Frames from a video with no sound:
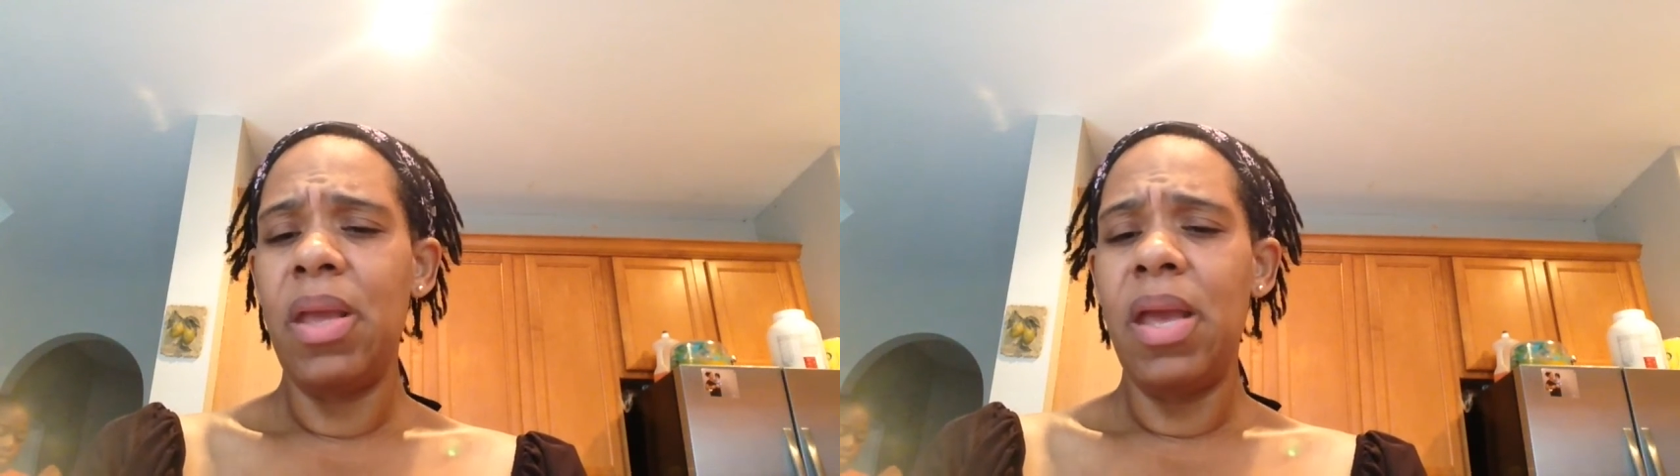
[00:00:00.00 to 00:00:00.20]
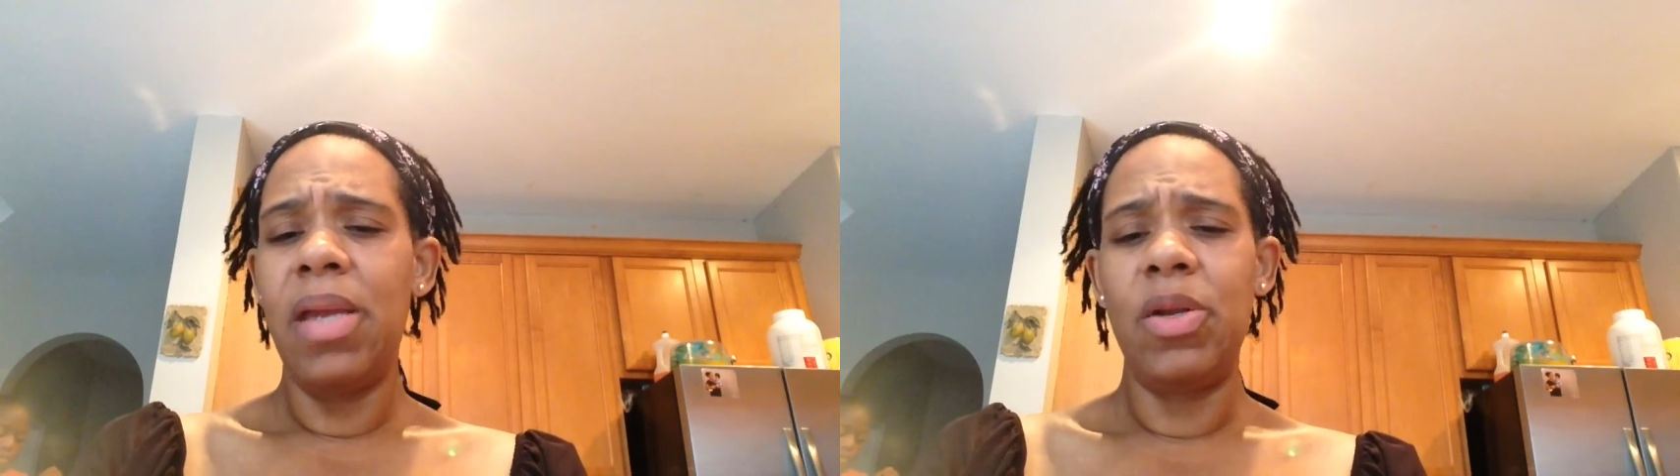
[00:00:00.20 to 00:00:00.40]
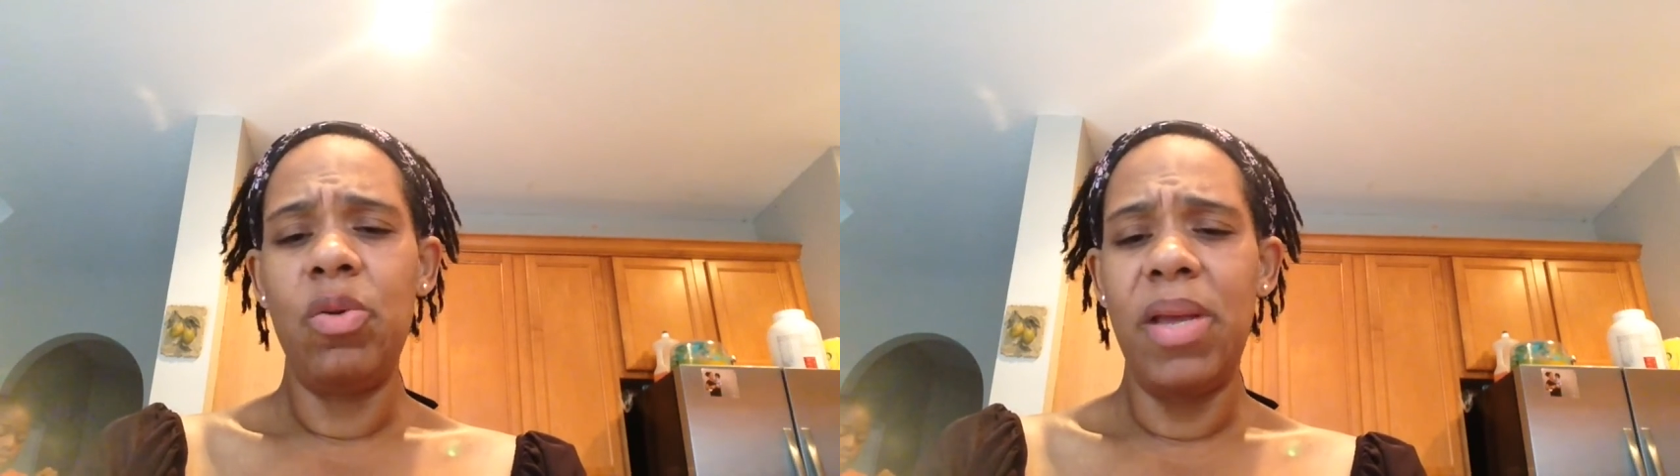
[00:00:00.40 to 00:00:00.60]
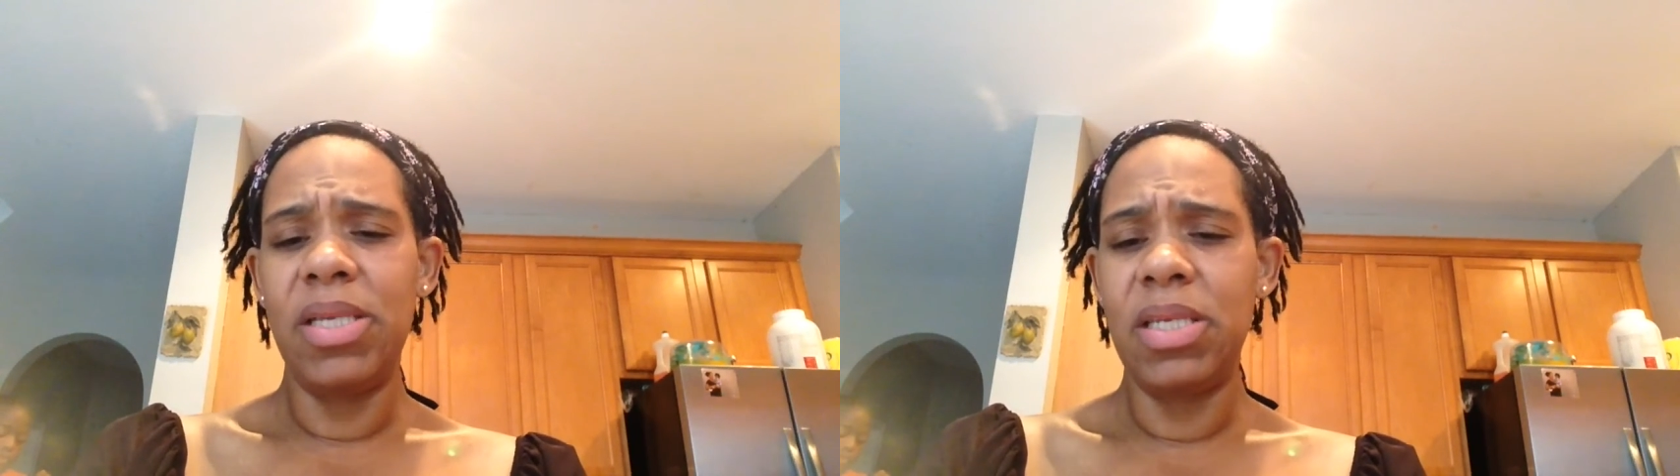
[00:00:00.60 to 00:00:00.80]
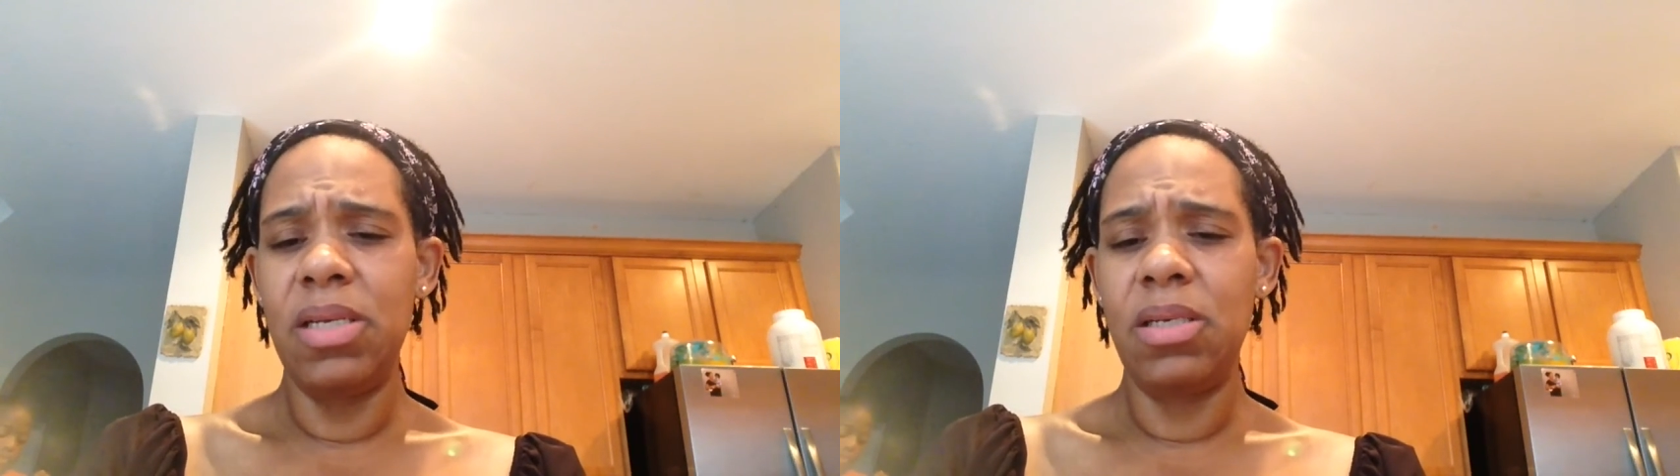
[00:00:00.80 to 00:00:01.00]
and a new
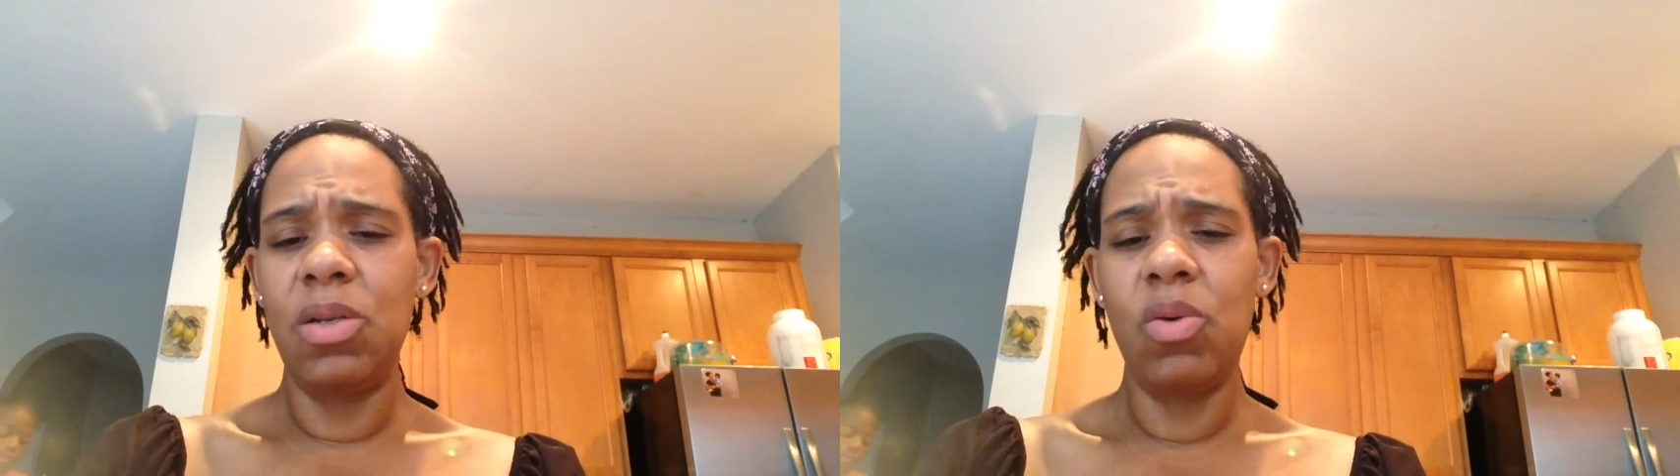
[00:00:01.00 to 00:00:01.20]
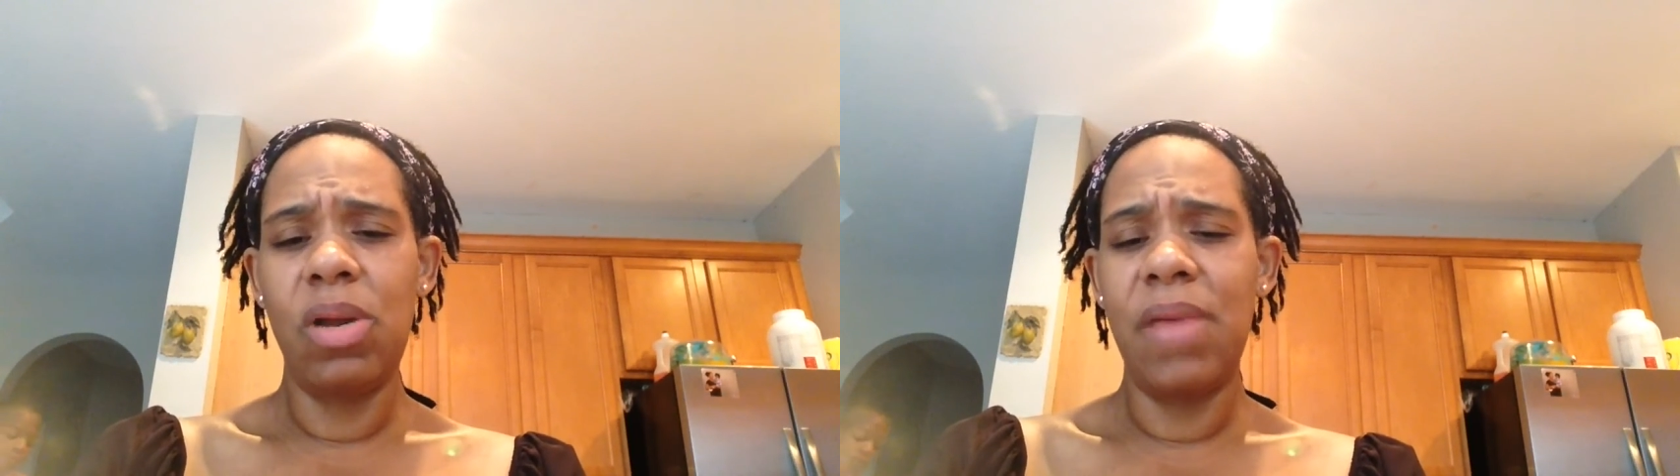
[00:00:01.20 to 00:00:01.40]
message. Lord,